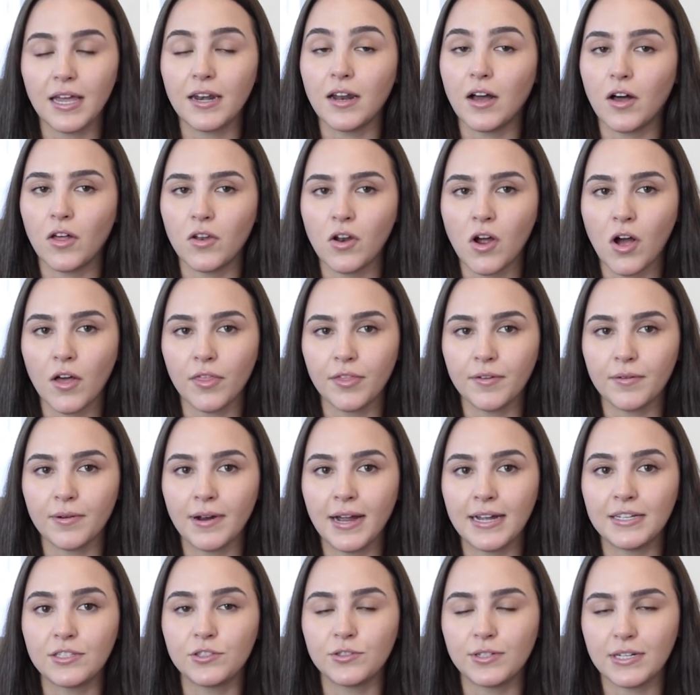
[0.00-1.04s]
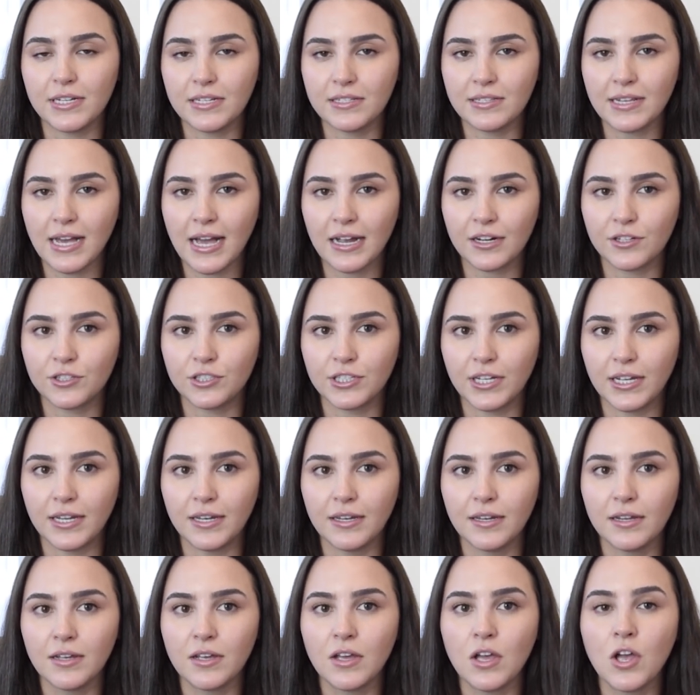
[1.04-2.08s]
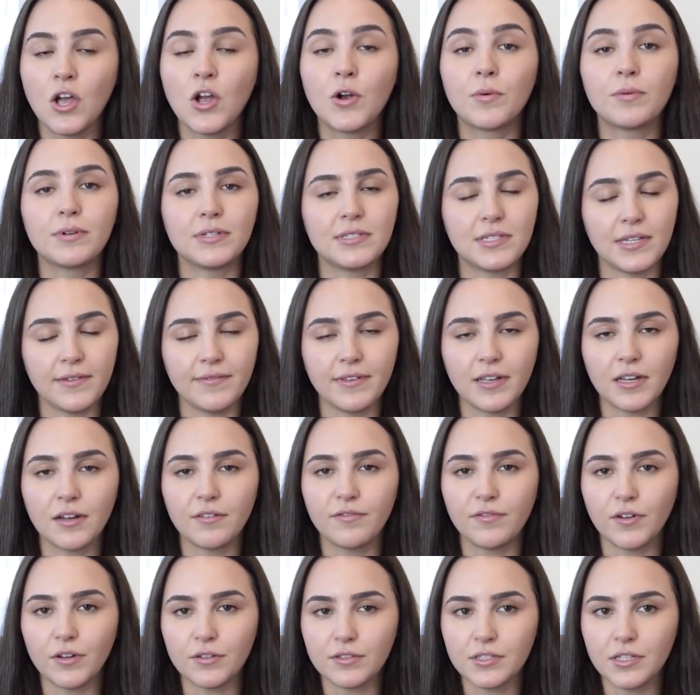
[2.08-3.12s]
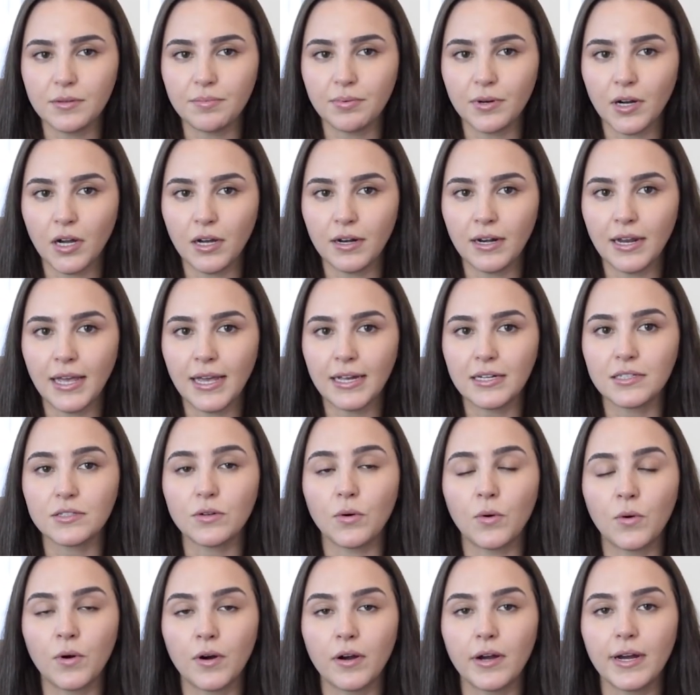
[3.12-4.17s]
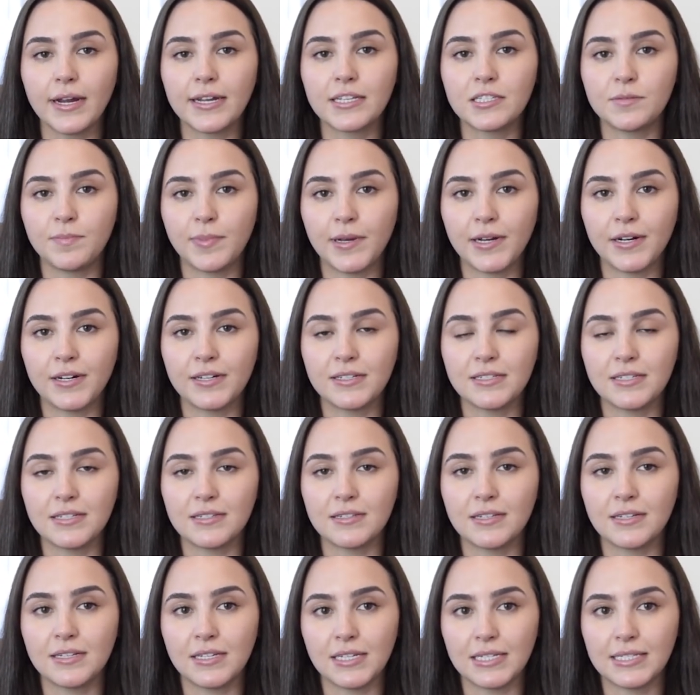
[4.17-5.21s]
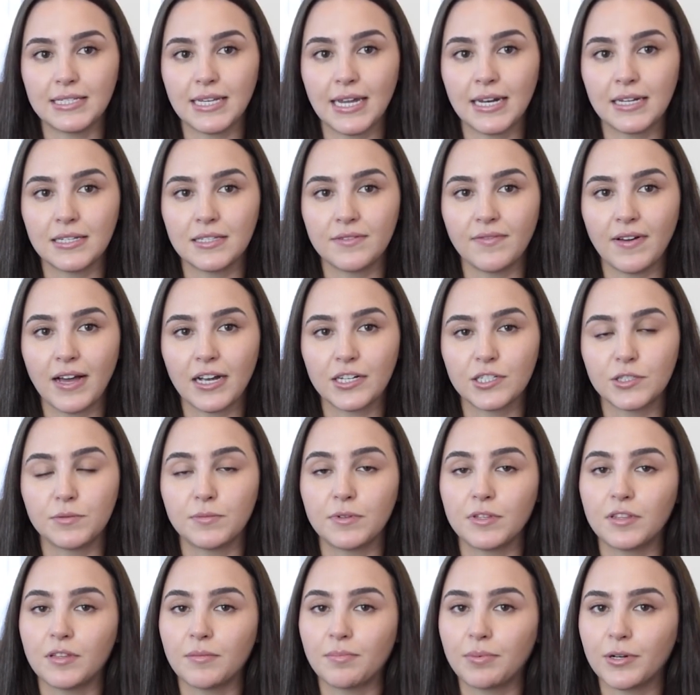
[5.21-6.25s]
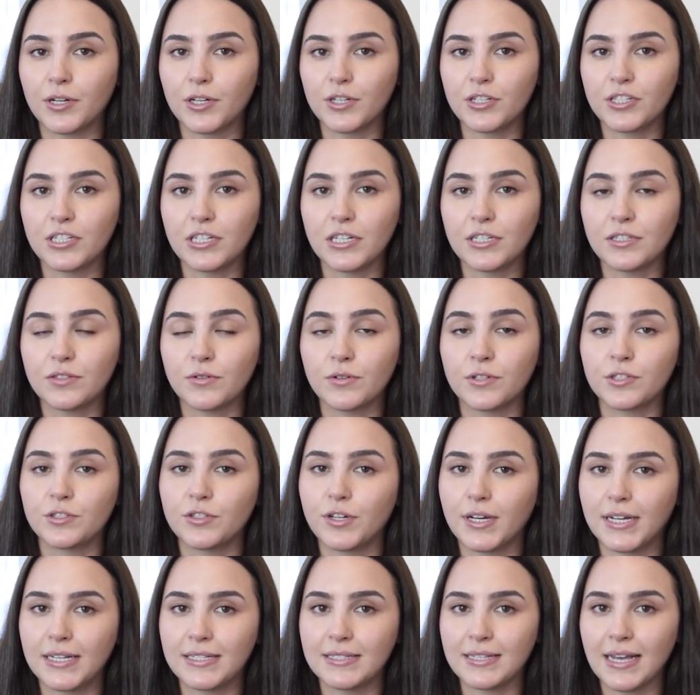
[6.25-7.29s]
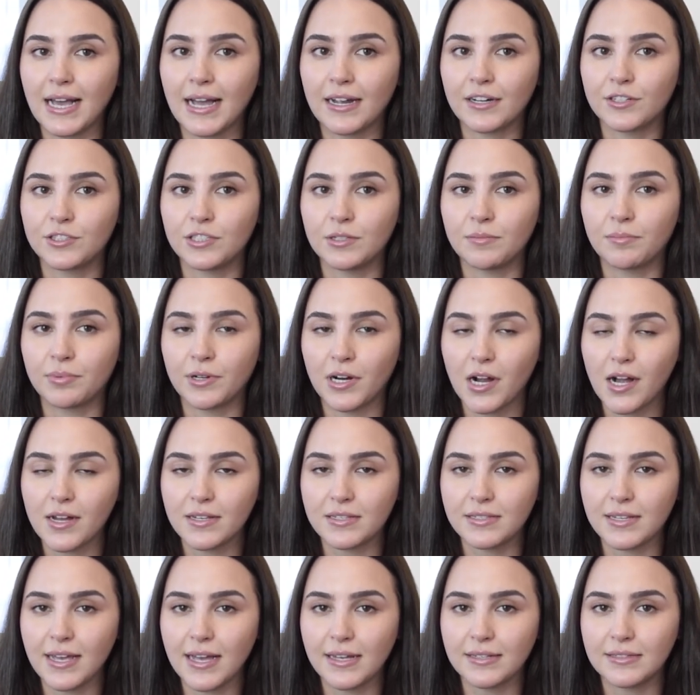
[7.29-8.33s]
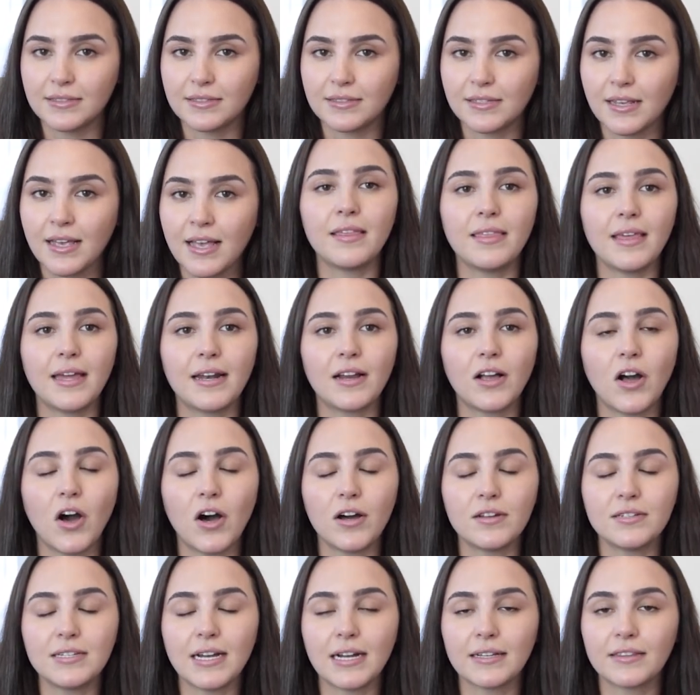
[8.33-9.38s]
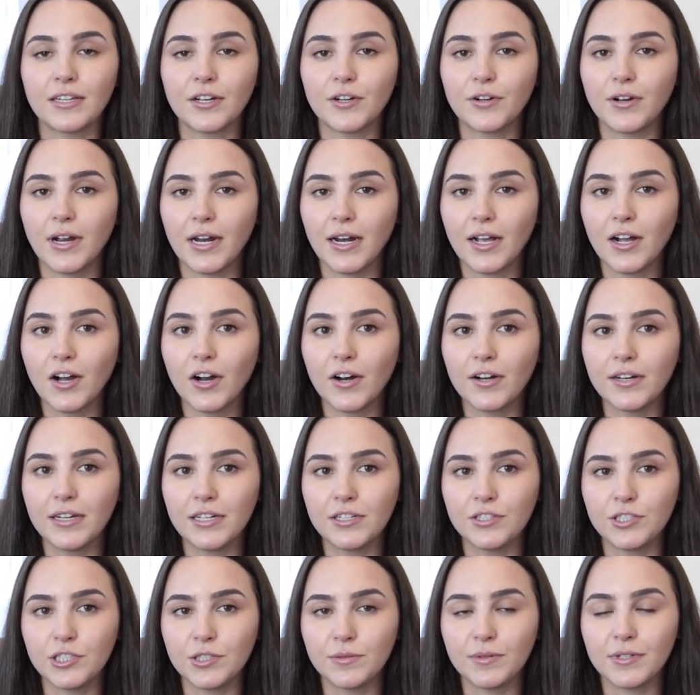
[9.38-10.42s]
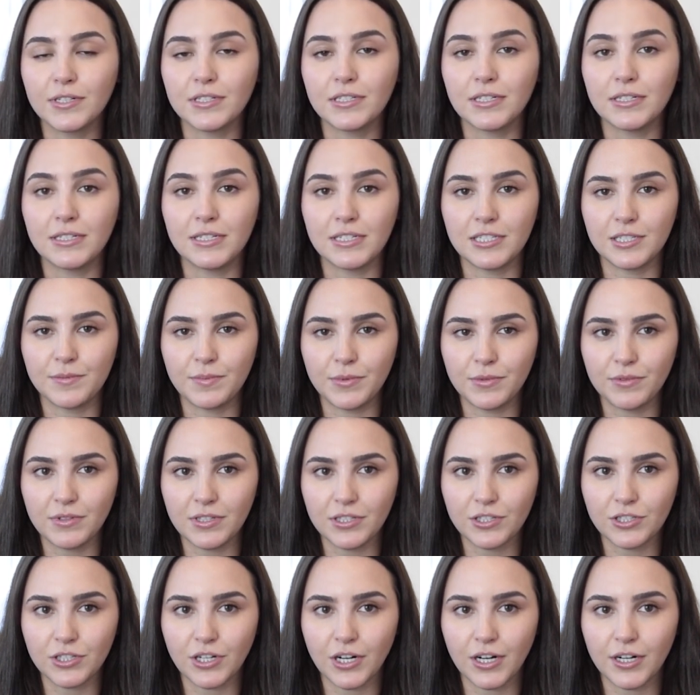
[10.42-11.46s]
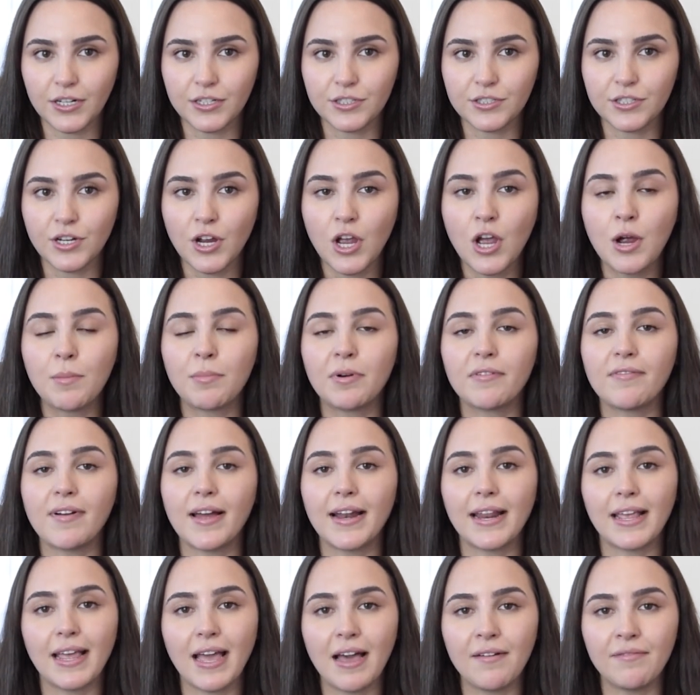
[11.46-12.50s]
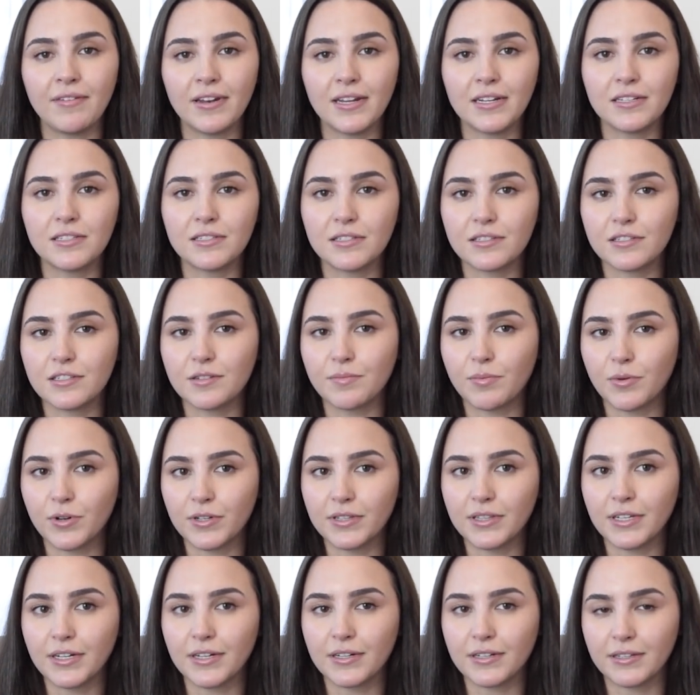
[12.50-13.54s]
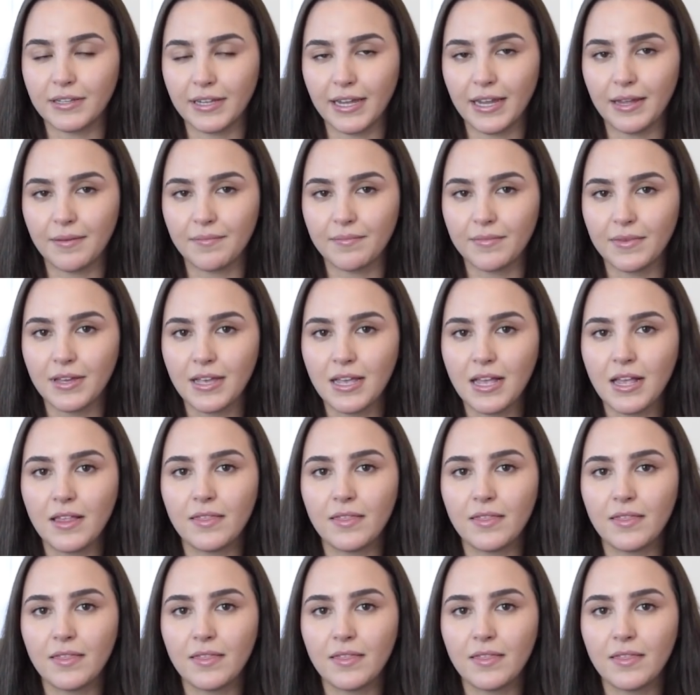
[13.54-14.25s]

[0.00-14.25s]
an unauthorized transaction, receiving a faulty product, or experiences a dissatisfaction with the purchase or transaction process. They then contact their credit card issuer to dispute the charge, providing evidence to support their claim.